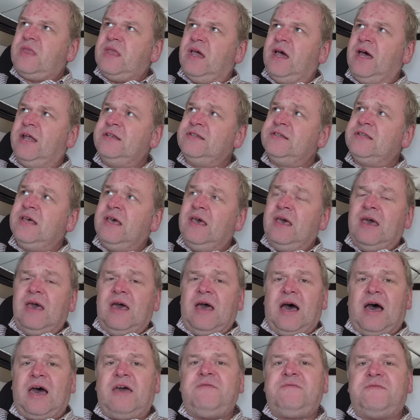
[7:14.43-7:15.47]
And
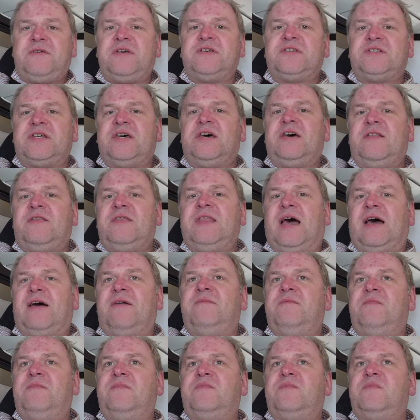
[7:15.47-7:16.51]
I first heard that
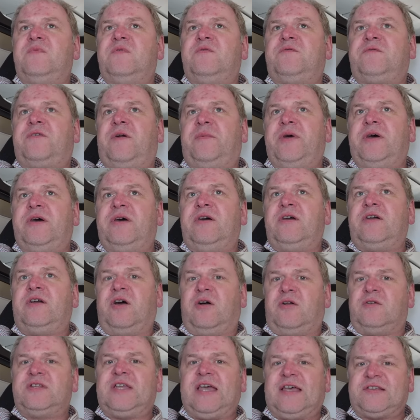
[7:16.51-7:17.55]
from a
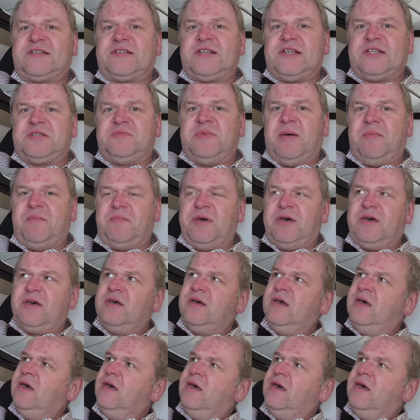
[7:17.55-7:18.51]
gold guest list member